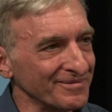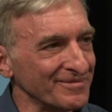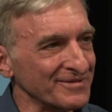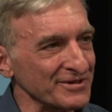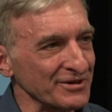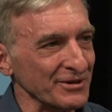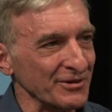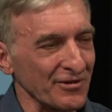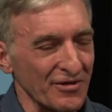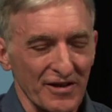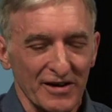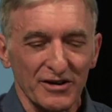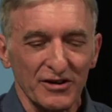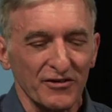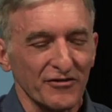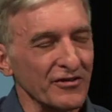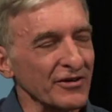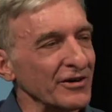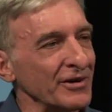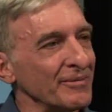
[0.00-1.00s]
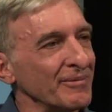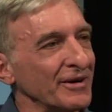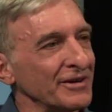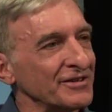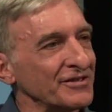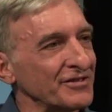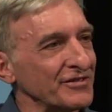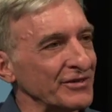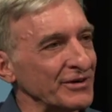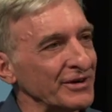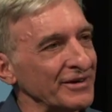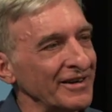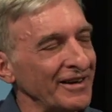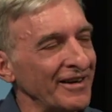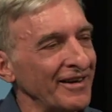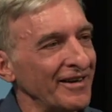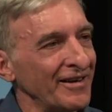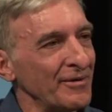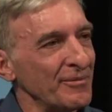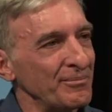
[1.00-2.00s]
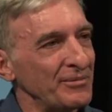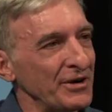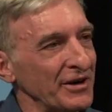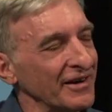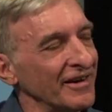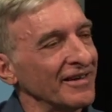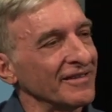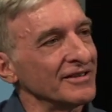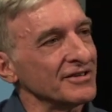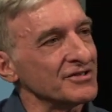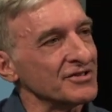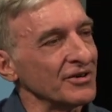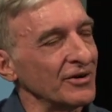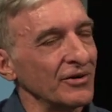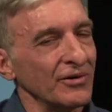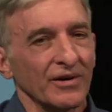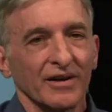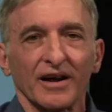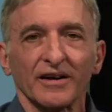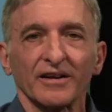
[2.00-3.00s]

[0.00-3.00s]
So thank you very much for being on the show, and